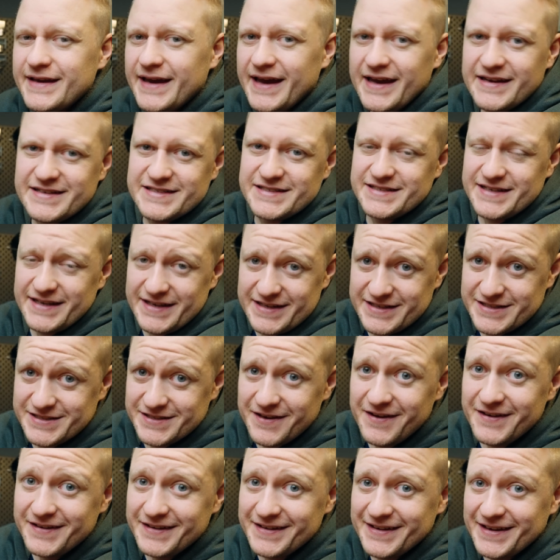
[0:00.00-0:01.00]
as
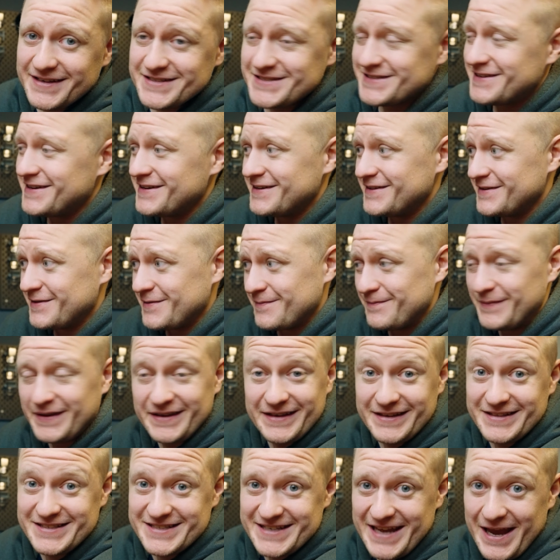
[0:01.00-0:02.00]
exciting as I make
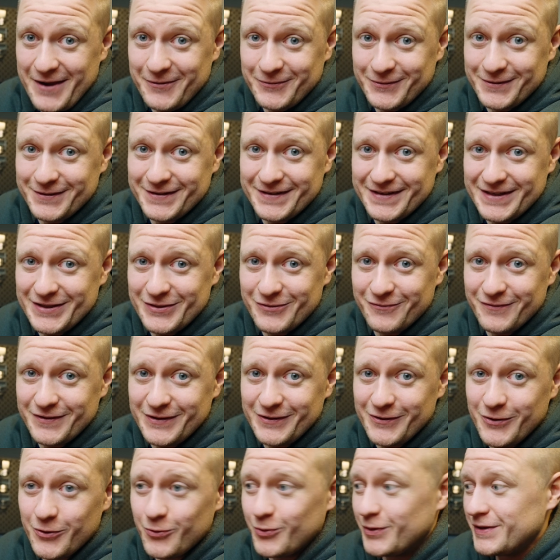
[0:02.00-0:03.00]
it sound in the
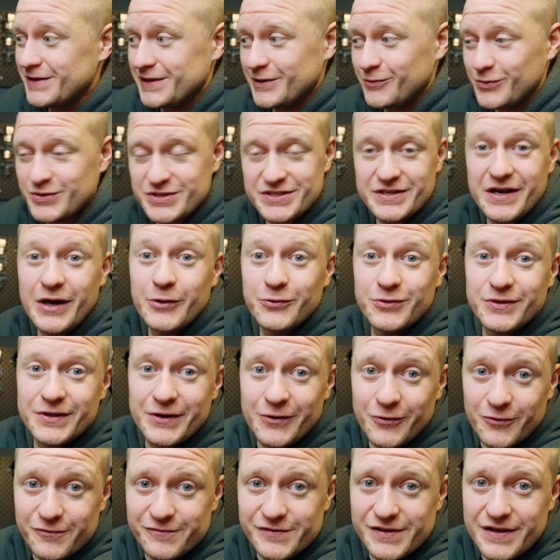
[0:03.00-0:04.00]
video while I was out
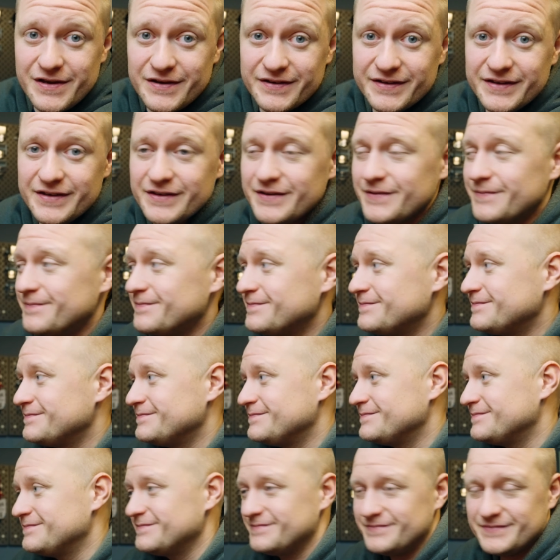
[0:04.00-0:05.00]
there vlogging.
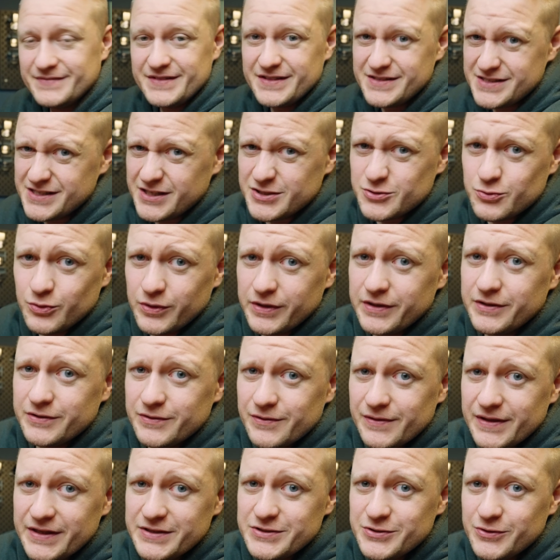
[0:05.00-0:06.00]
Just wanted
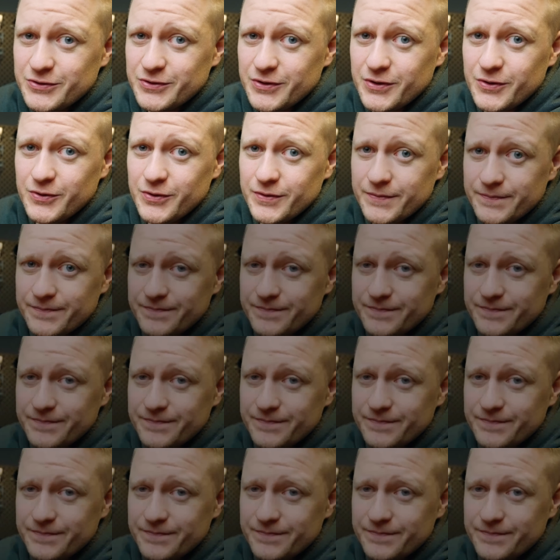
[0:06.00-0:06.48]
to let you know.